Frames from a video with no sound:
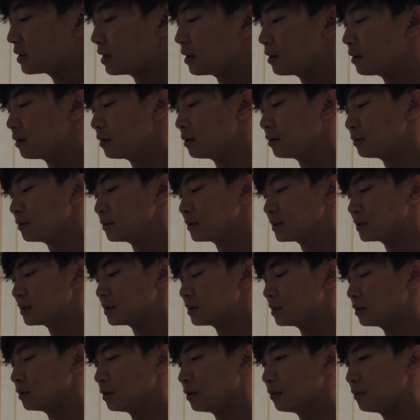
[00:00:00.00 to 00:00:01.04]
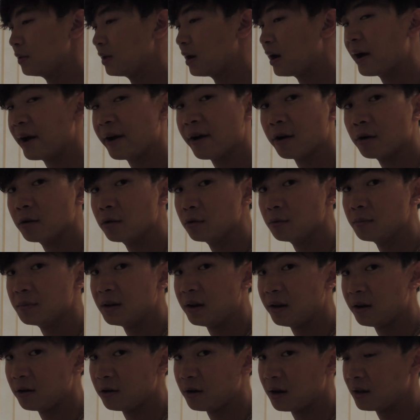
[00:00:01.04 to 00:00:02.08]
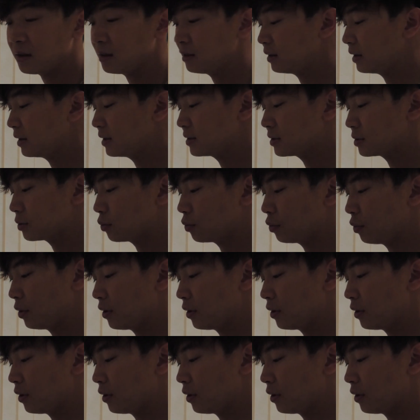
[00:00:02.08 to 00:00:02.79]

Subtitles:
scenarios, the IR illuminator and laser